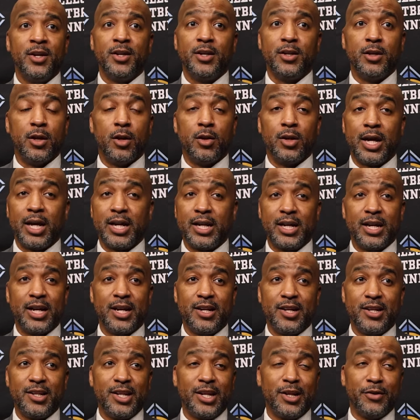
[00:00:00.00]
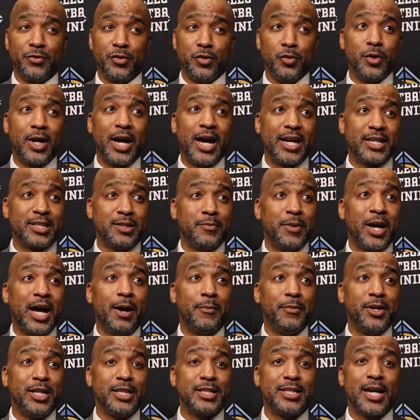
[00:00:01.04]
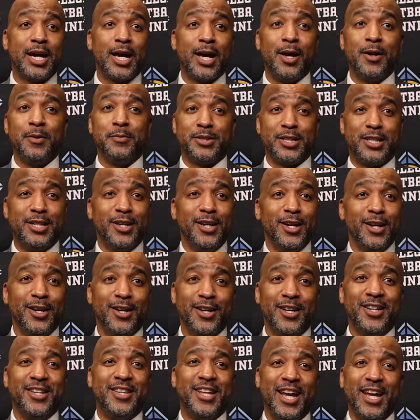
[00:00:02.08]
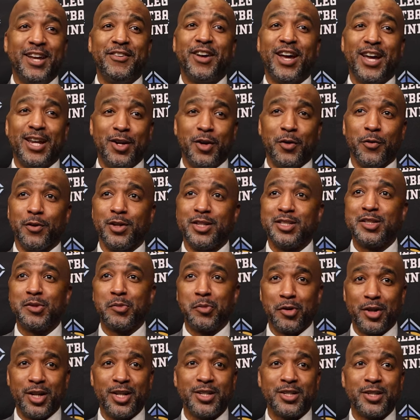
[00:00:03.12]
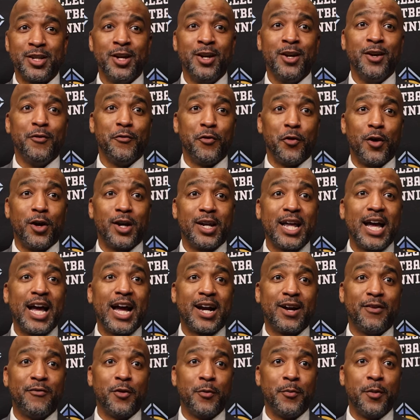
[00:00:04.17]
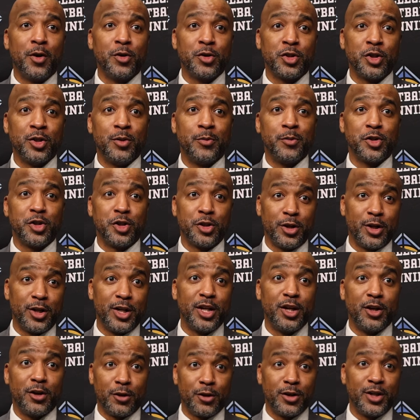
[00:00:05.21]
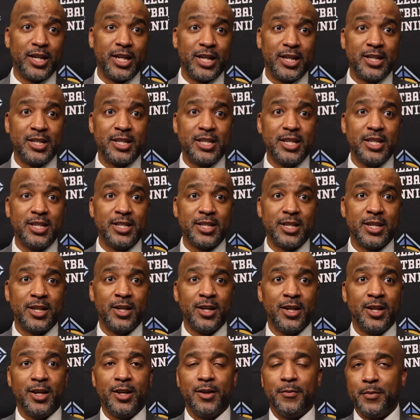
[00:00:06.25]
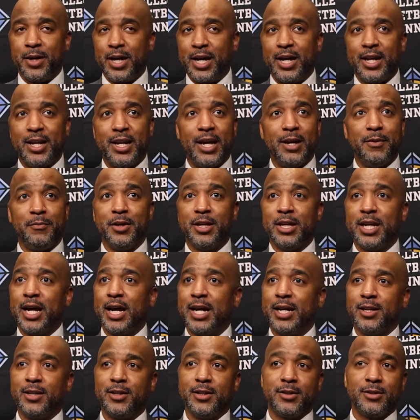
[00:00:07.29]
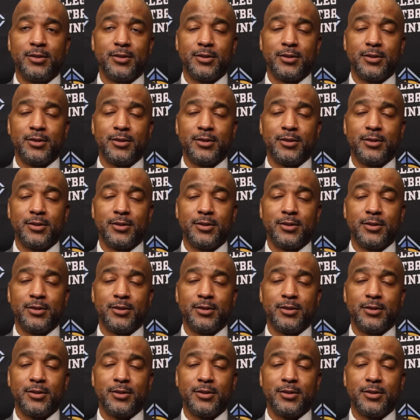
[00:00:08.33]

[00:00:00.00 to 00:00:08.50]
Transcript: You know, like, if you ask them how many times they had to run sprints for a lack of emotional maturity early in the season, man, they'd be like,